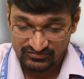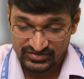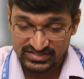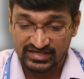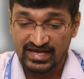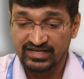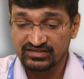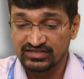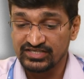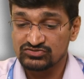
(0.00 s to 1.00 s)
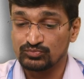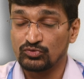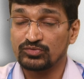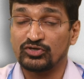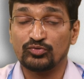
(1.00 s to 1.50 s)
which again leads to
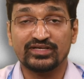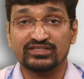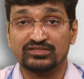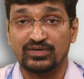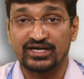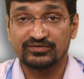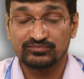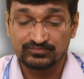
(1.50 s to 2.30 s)
more bilirubin in the blood.